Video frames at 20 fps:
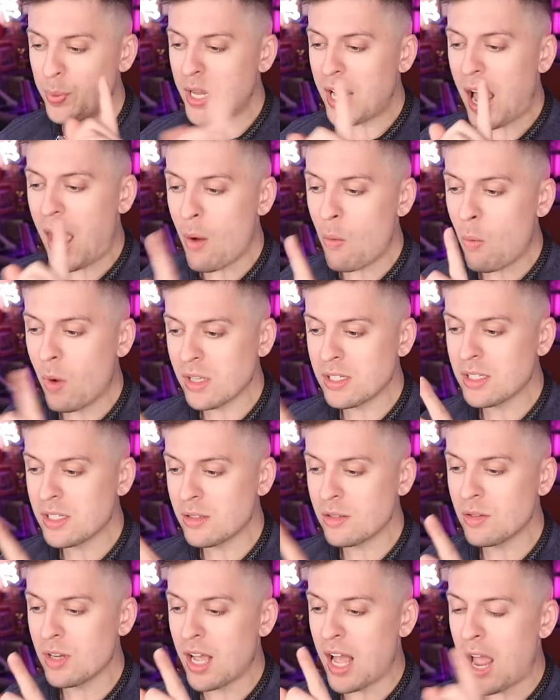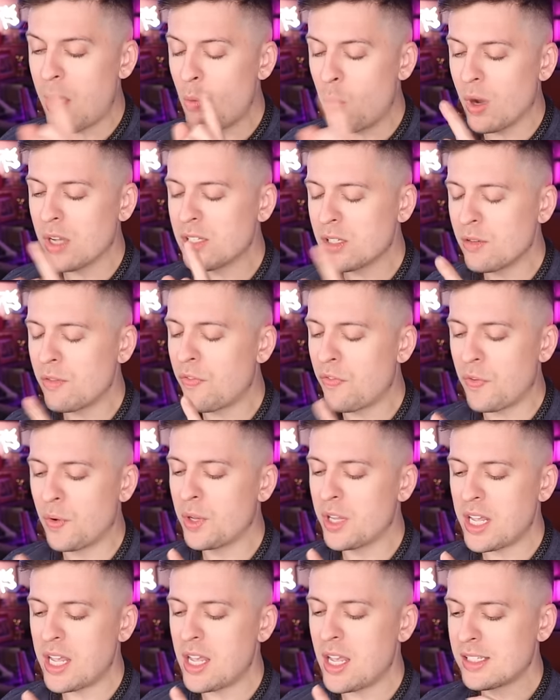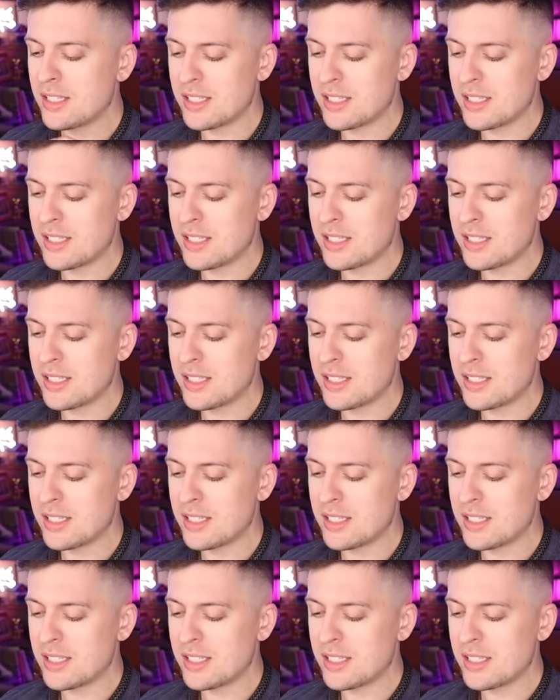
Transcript: but I wasn't I wasn't fully